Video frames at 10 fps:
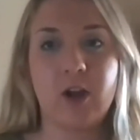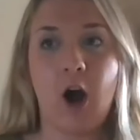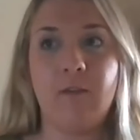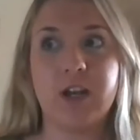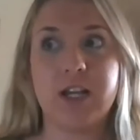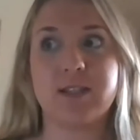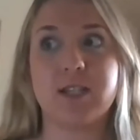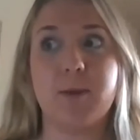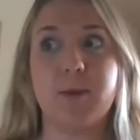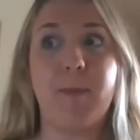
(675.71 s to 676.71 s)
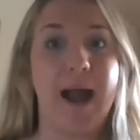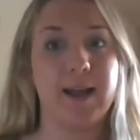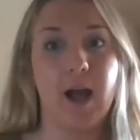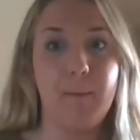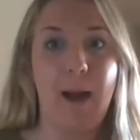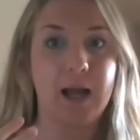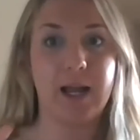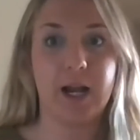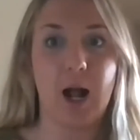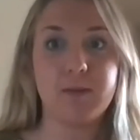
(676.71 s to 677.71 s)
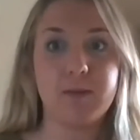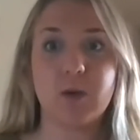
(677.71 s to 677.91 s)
confidence to back it up.